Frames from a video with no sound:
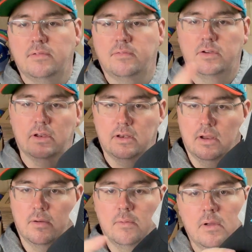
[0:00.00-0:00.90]
if you didn't
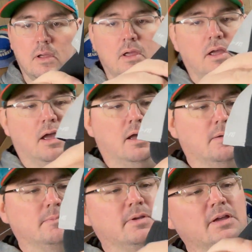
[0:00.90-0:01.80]
know.
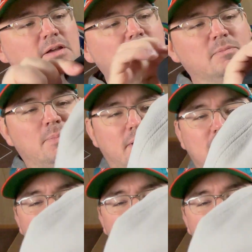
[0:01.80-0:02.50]
Um, but